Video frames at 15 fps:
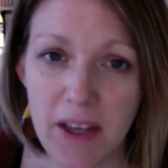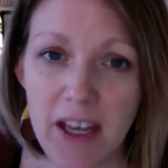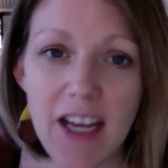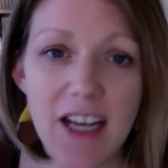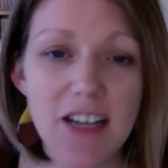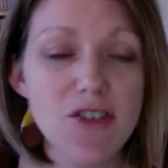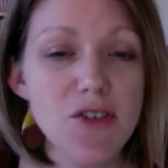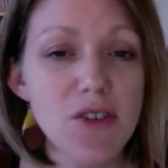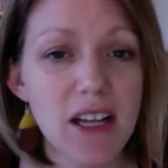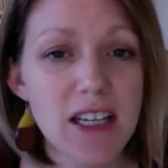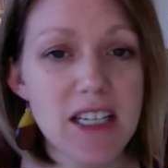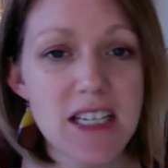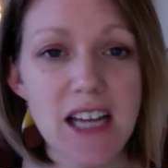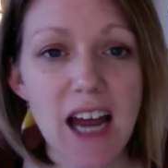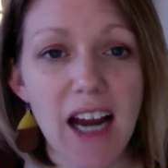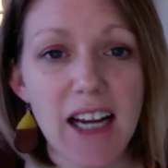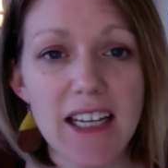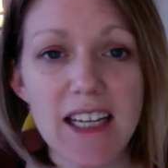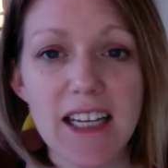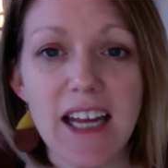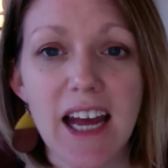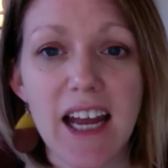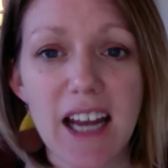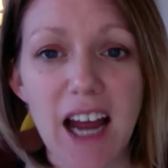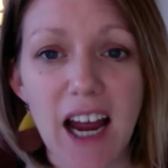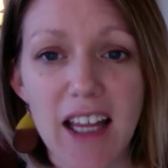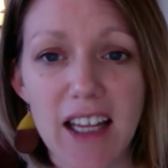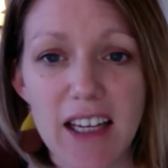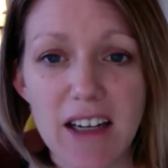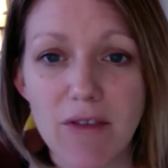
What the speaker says: In 2009, he again highlighted